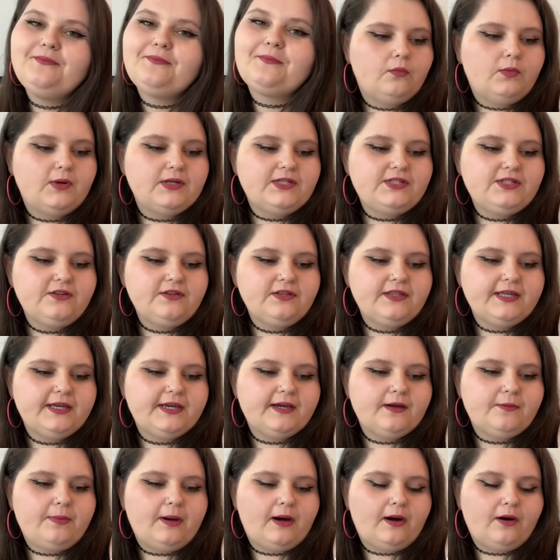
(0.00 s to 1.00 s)
What do you think
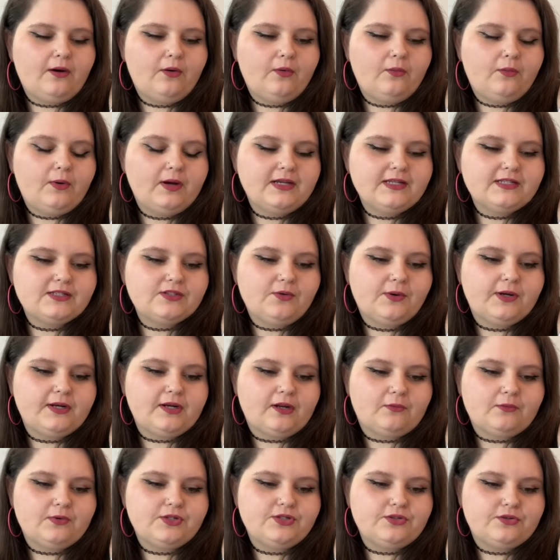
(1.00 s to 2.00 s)
about what is going on
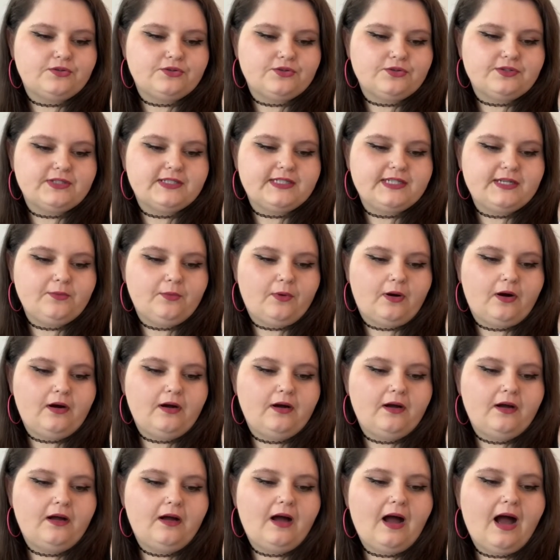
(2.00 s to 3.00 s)
with JoJo
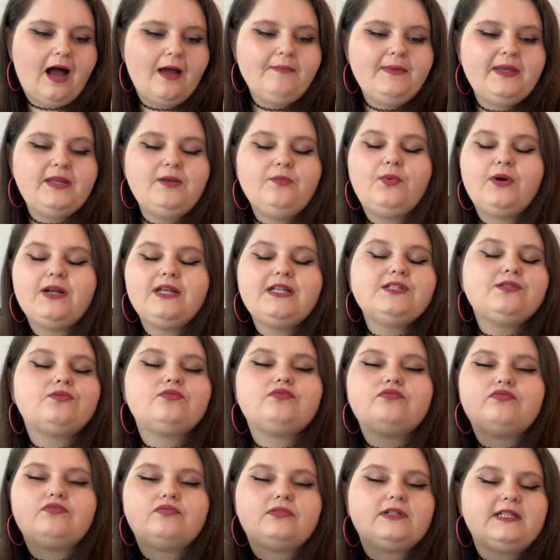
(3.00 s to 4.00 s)
Siwa? I mean, what is
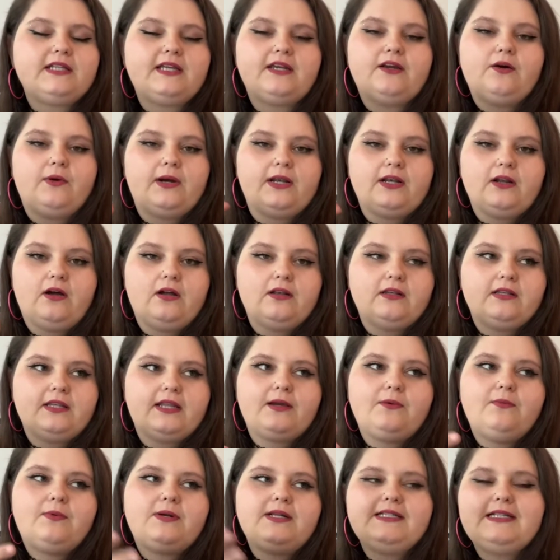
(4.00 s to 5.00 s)
really going on?
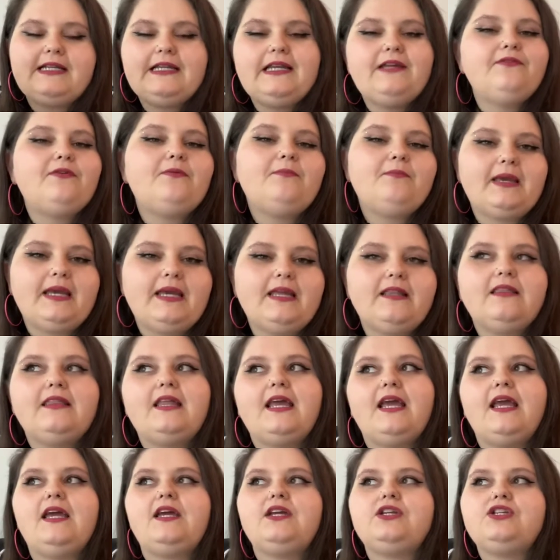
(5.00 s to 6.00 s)
Like, what does that even mean?
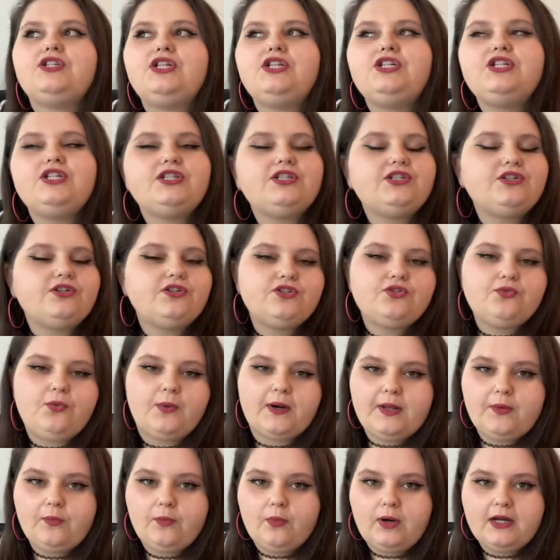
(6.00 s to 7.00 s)
Like, she just turned
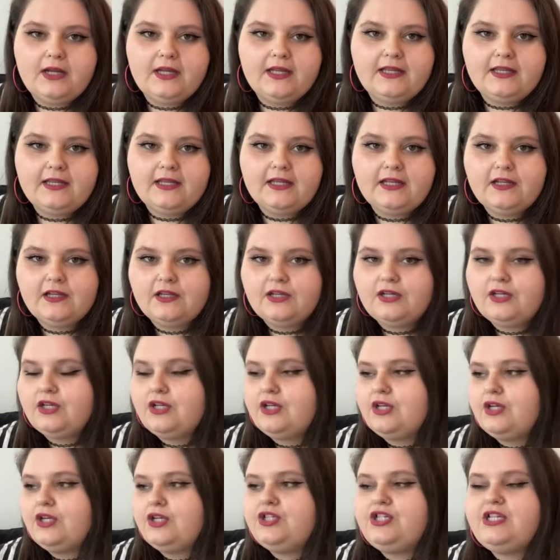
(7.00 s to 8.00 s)
21.
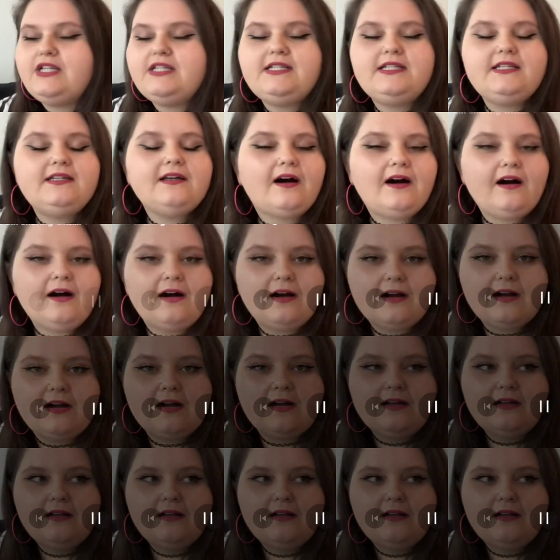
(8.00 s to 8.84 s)
She's young.